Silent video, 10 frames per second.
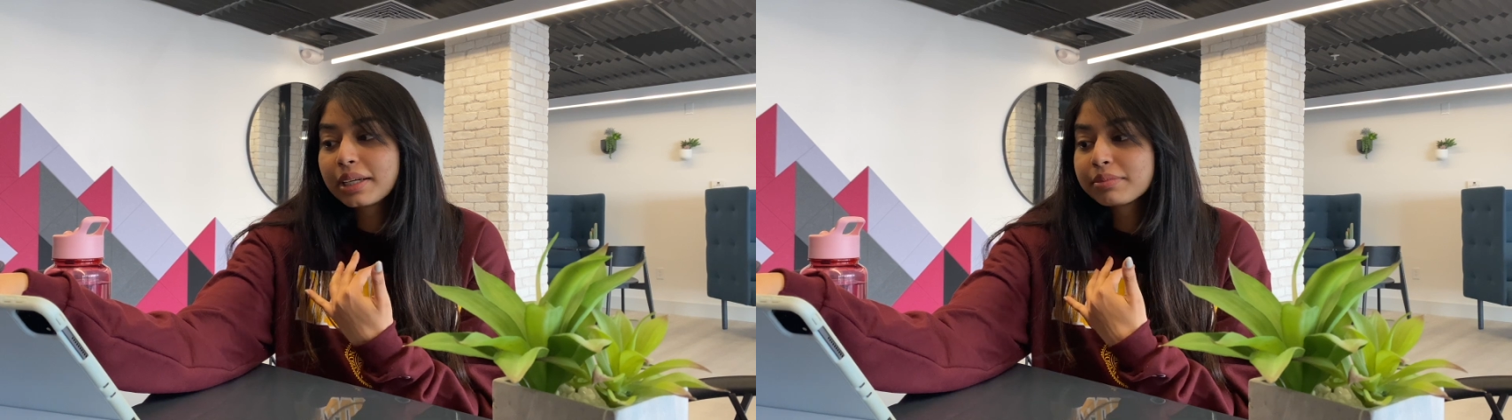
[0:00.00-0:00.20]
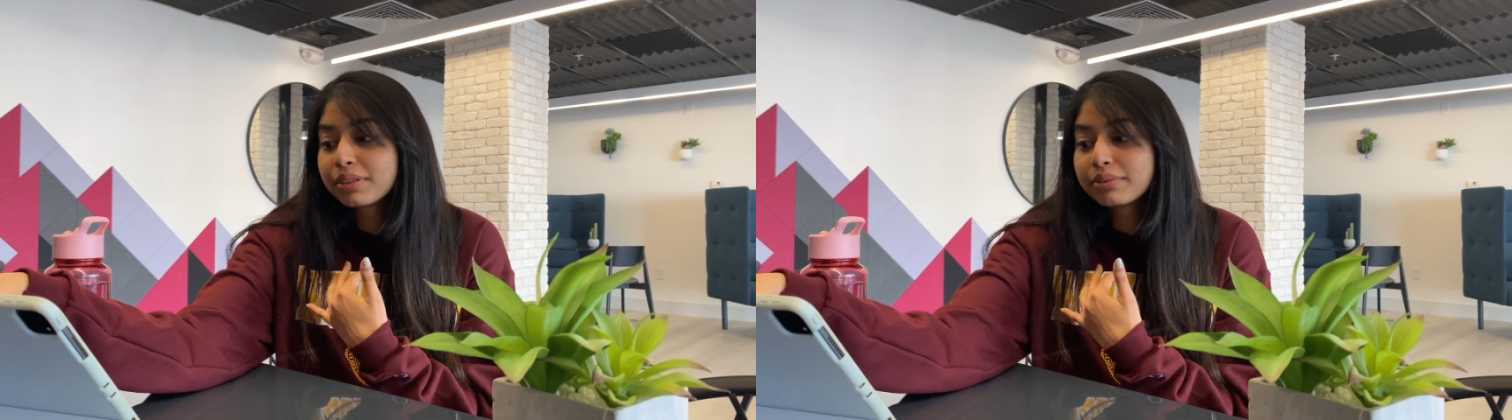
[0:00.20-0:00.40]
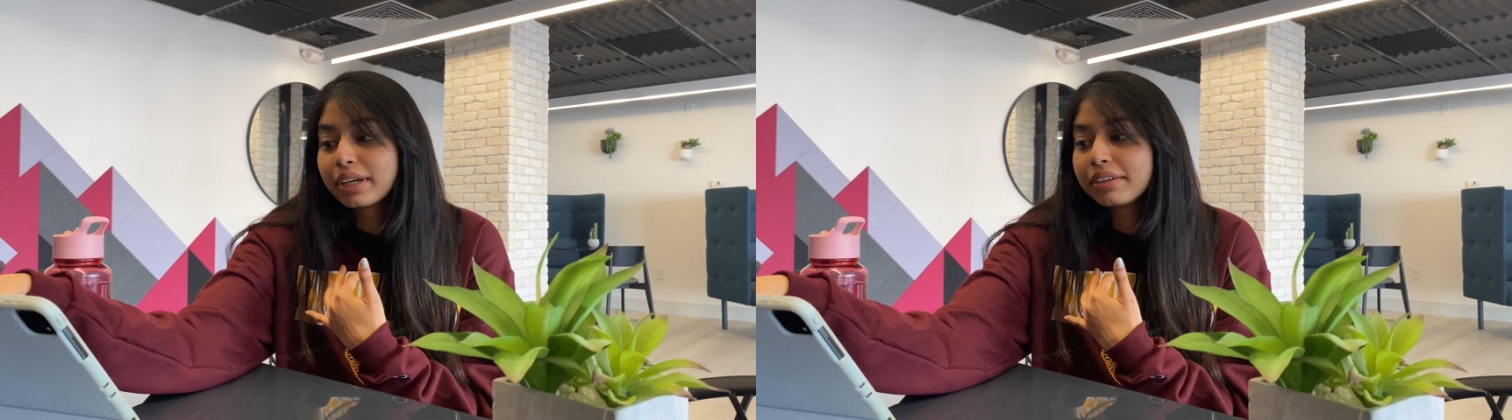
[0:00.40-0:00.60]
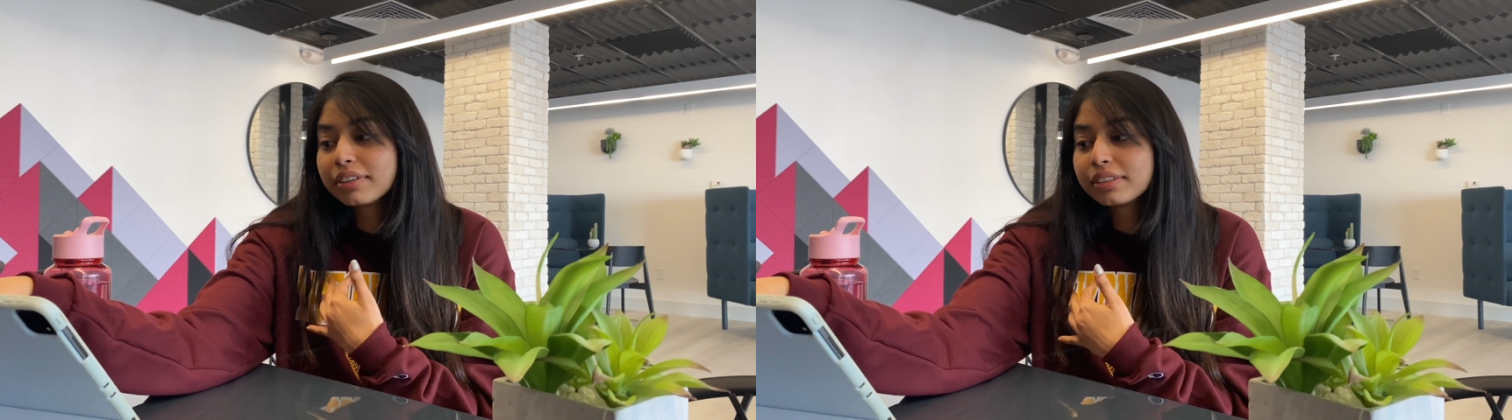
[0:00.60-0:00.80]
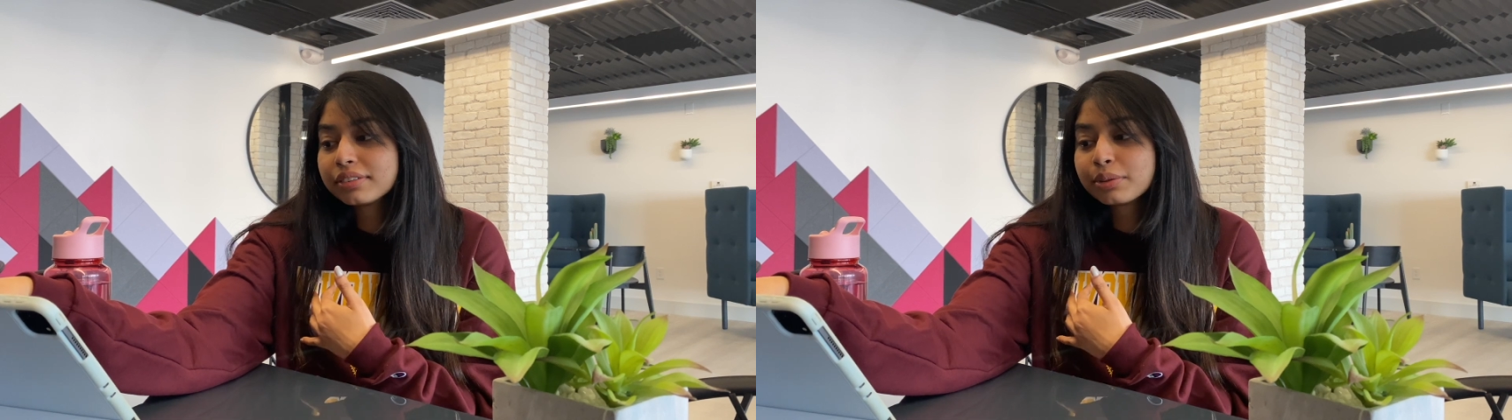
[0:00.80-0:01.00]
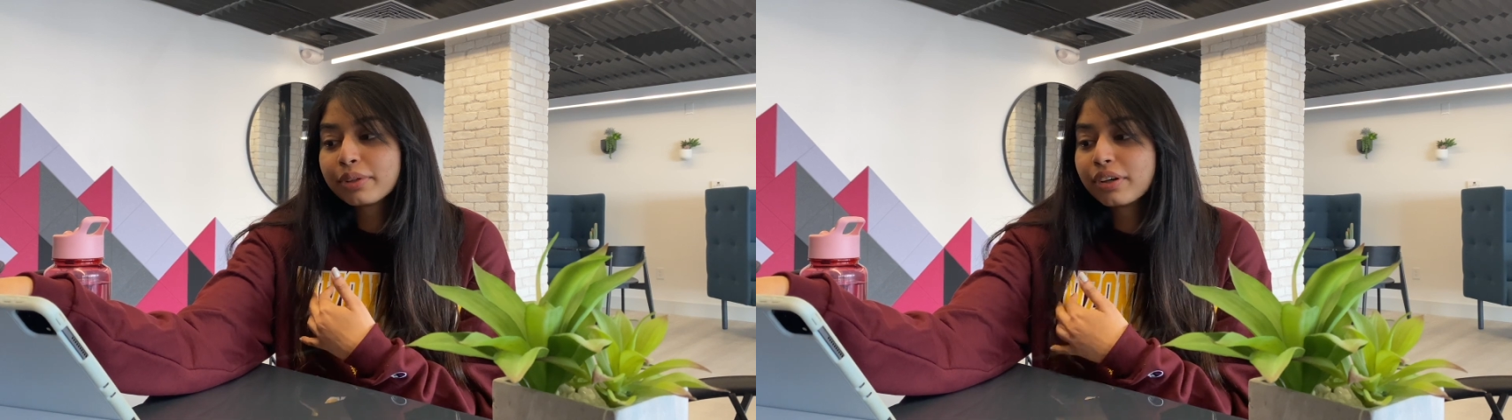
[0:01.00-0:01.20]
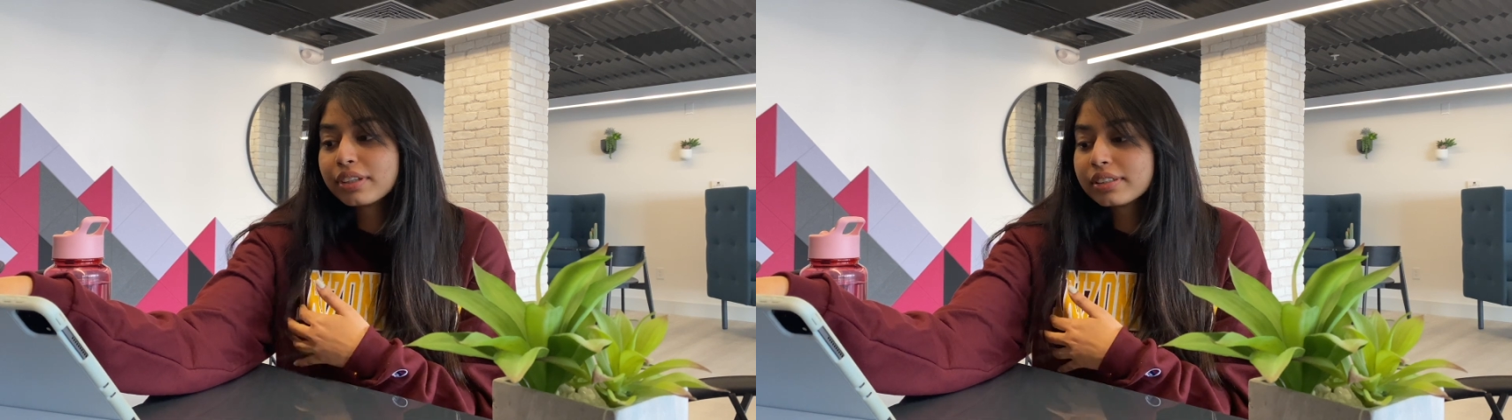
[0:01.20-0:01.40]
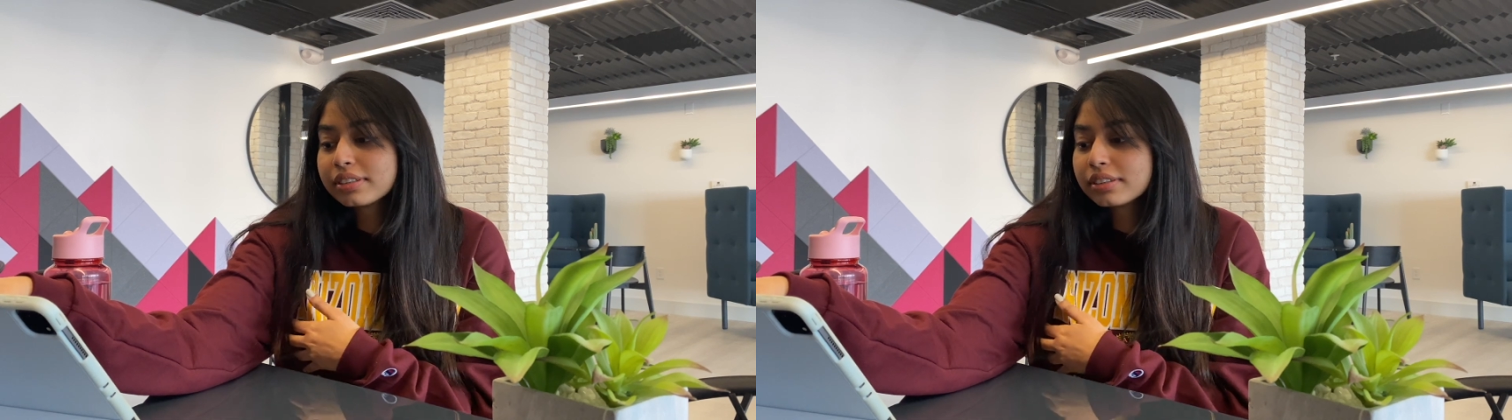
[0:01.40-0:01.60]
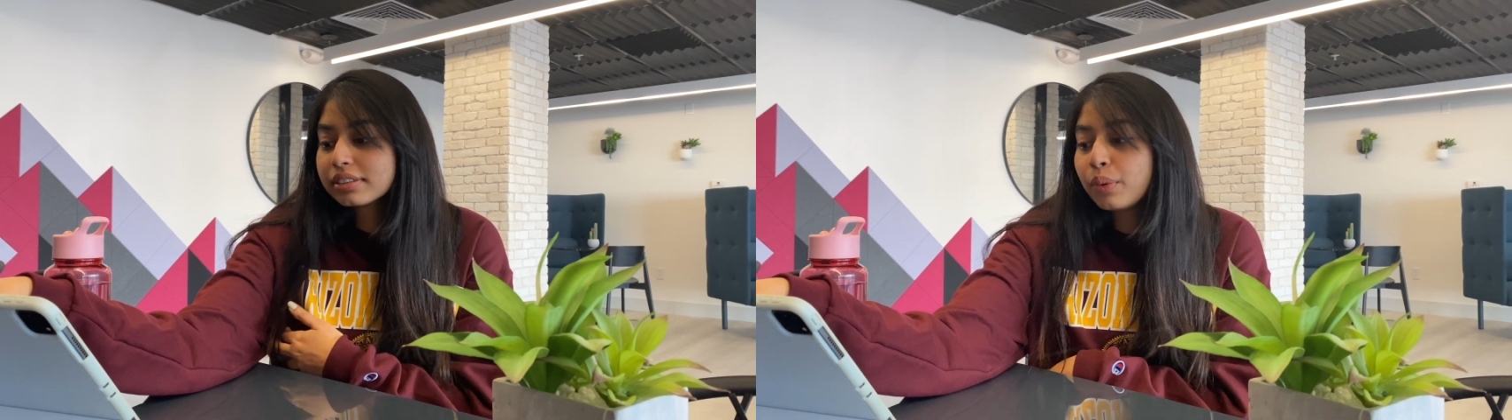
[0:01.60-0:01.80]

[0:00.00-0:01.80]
i'm surviving to be honest